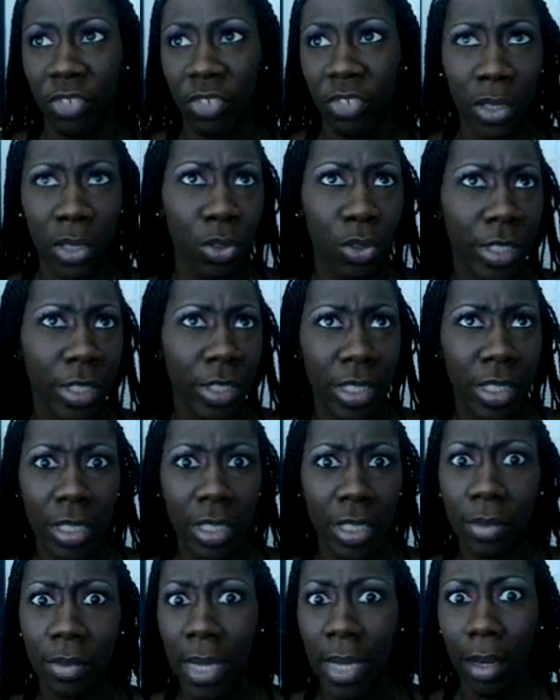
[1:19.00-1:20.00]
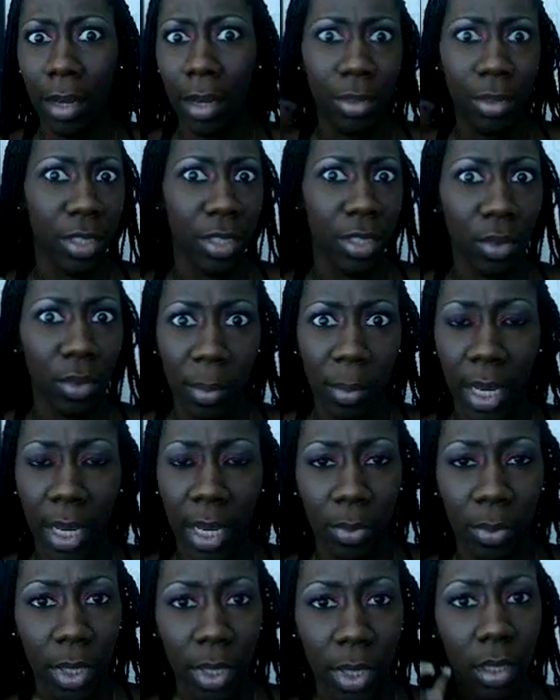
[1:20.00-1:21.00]
Victoria's Secret. I don't
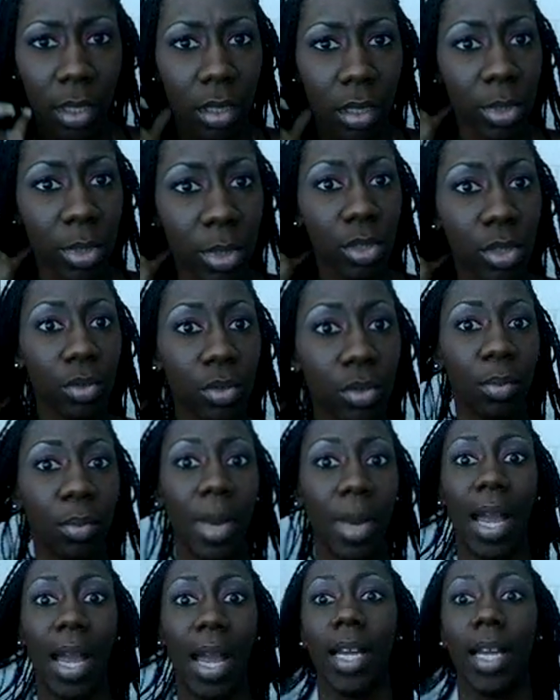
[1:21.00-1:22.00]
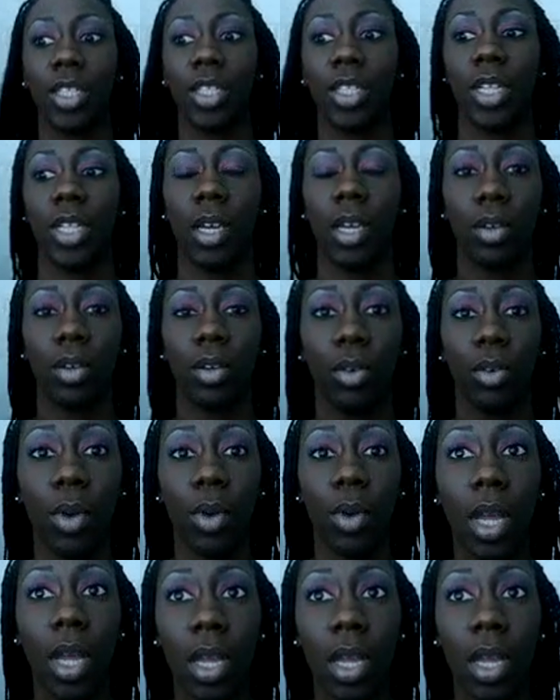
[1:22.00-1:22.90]
discriminate when it comes to my eyeshadow.